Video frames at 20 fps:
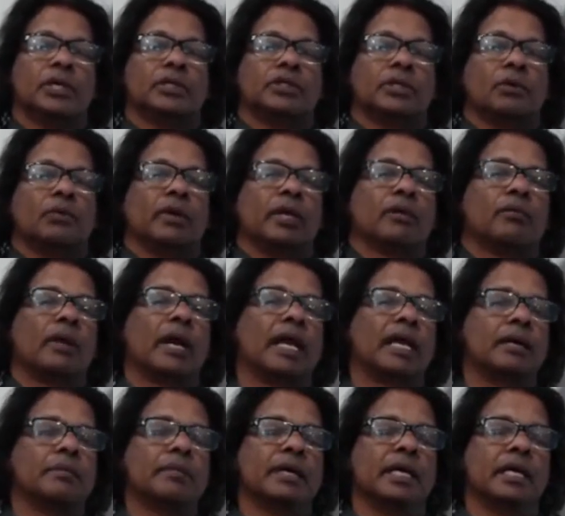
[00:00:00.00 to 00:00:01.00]
So we
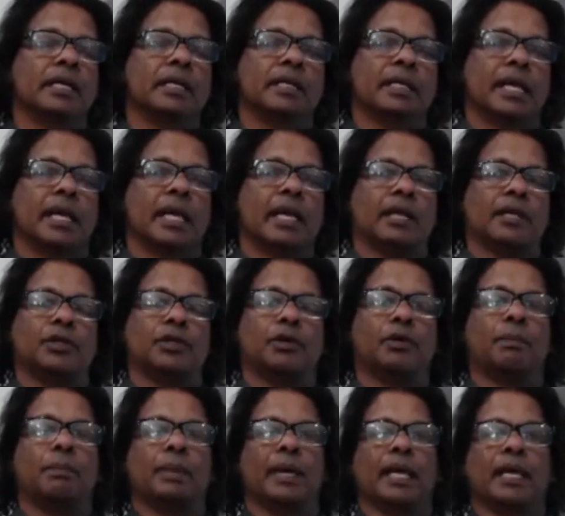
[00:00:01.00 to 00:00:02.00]
recommend that
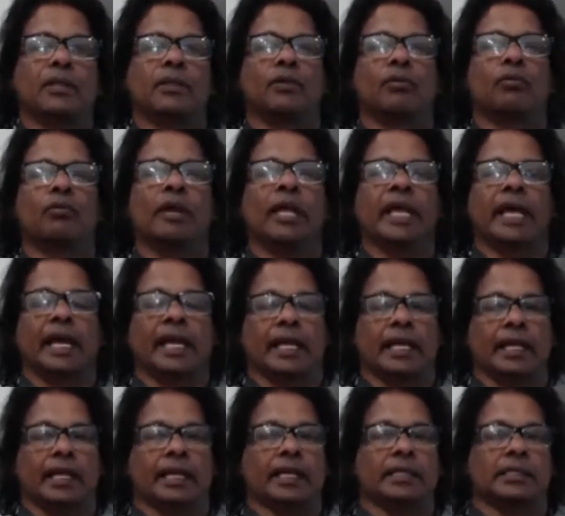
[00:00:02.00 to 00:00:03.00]
you pick three
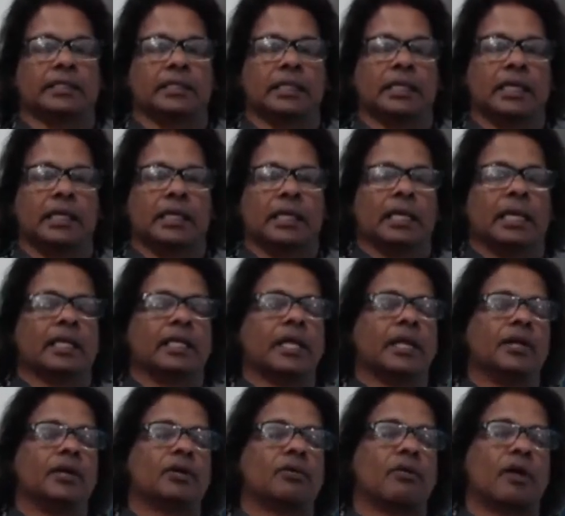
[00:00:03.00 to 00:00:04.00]
ideas and
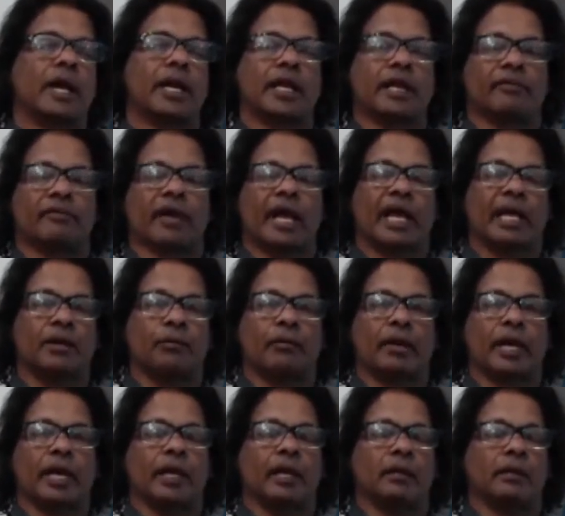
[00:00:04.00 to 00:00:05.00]
then you try to
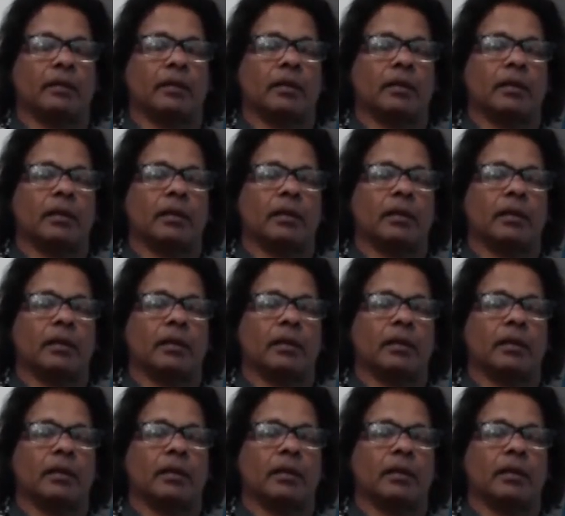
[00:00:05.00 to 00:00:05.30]
evaluate